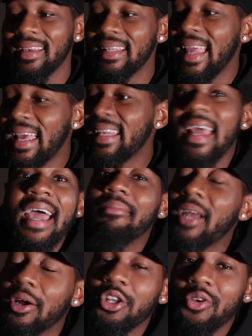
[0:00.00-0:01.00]
then
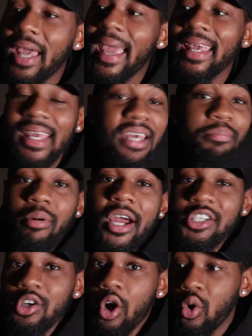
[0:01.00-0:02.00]
damn near you can't get
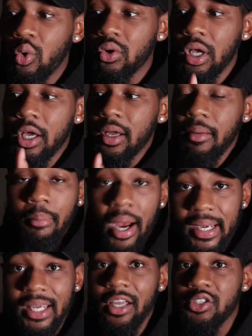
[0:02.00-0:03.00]
pressure on
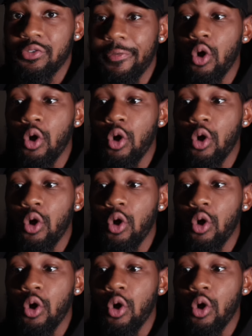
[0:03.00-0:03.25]
Brady because you're